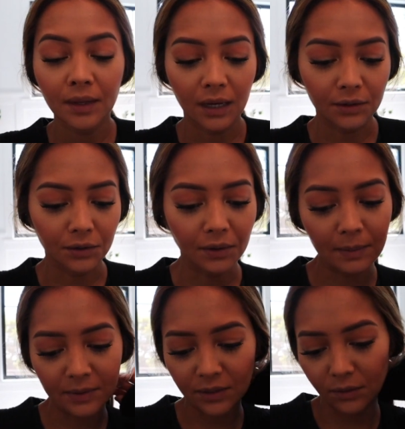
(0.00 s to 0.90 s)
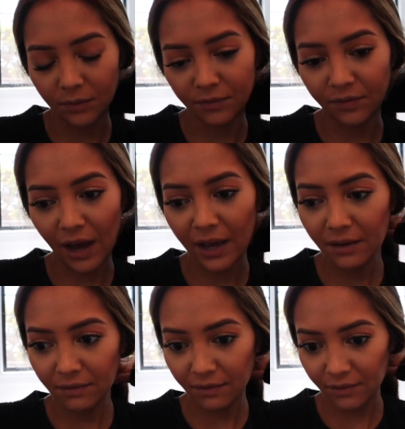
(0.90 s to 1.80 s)
I don't know, episode
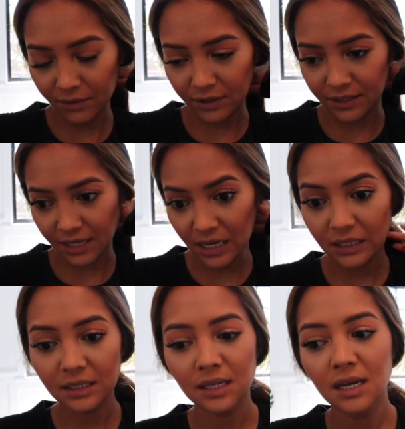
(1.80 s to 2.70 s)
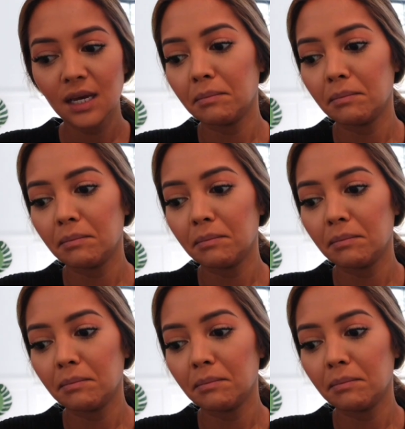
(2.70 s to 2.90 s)
five or six.